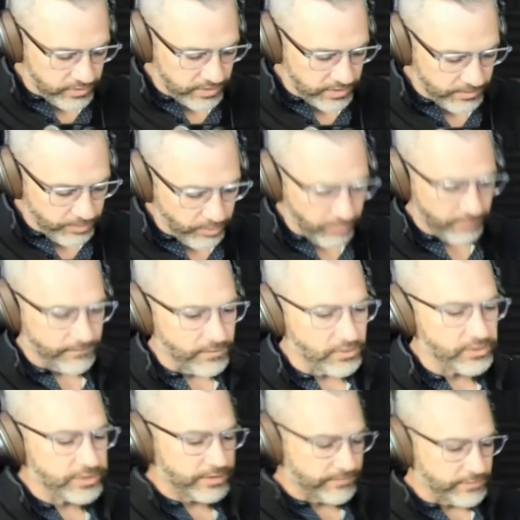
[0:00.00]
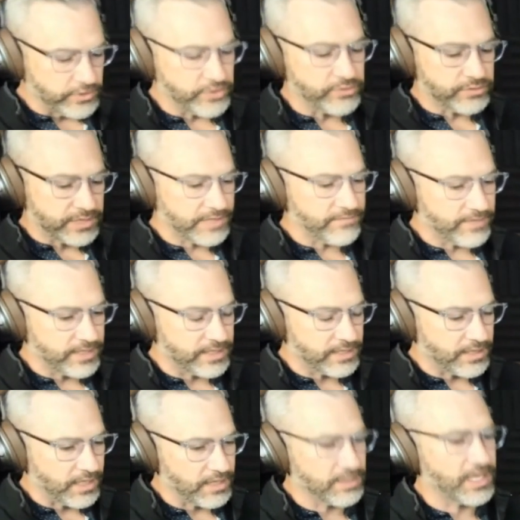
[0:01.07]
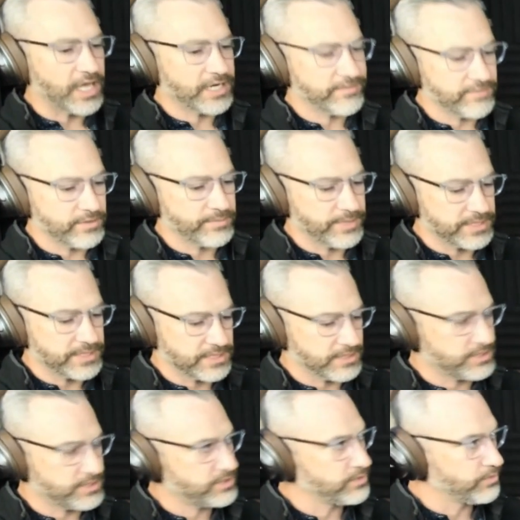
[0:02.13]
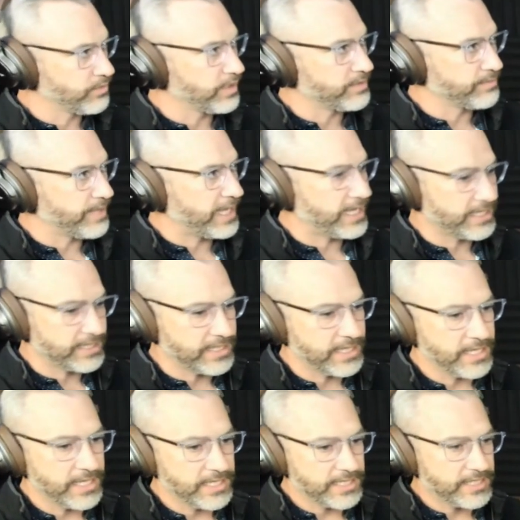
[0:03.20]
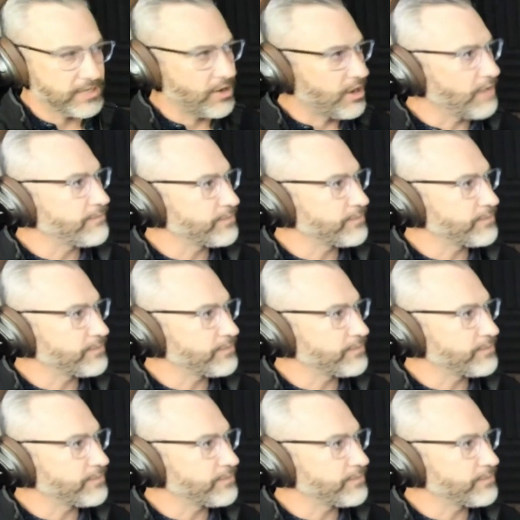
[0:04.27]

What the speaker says: portfolio of you giving a lot of your business to one bank can offer